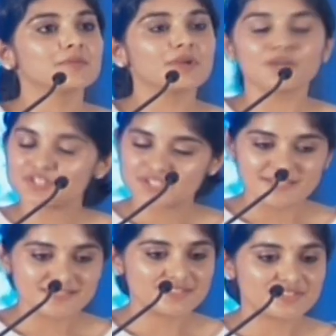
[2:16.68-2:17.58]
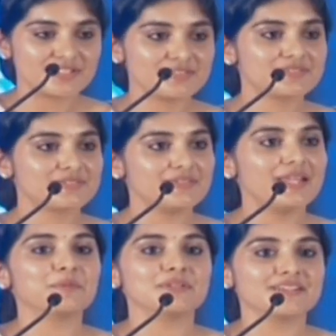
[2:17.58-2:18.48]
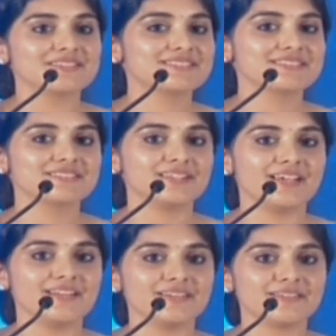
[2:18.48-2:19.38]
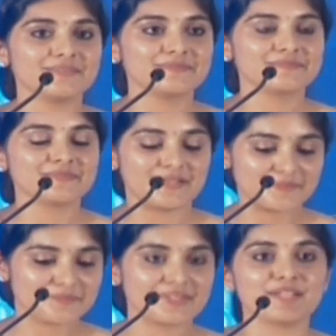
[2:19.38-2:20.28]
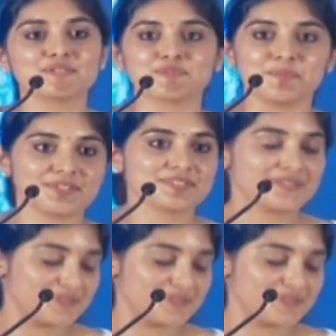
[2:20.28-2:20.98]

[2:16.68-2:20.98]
because she's there with us. And yeah, thank you so much.